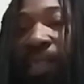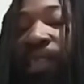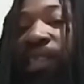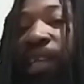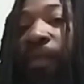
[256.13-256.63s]

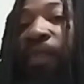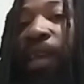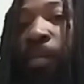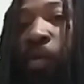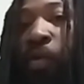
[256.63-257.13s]
consisting of
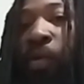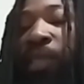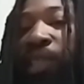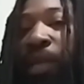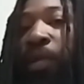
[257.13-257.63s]
chemical
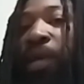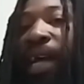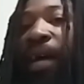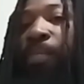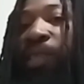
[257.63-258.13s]
and cellular
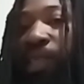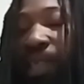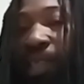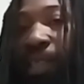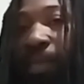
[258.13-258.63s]

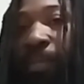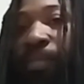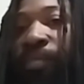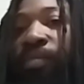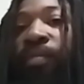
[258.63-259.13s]
composition,
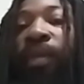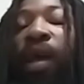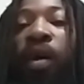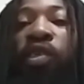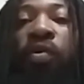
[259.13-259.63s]

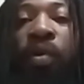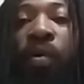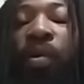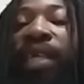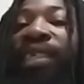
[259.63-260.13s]
also
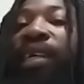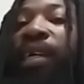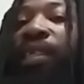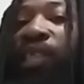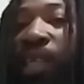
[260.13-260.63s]
known as
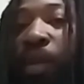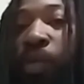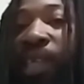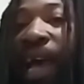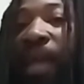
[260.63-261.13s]

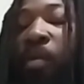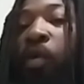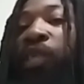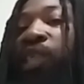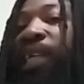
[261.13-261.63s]
genotype
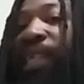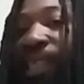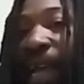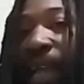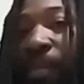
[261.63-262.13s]
or gene
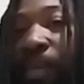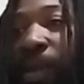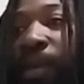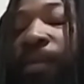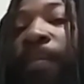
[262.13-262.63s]
type,
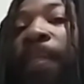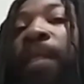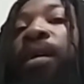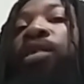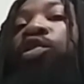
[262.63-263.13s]

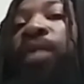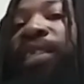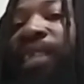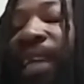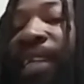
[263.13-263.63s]

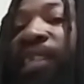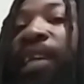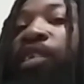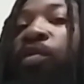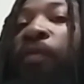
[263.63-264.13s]
translates
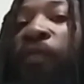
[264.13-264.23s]
into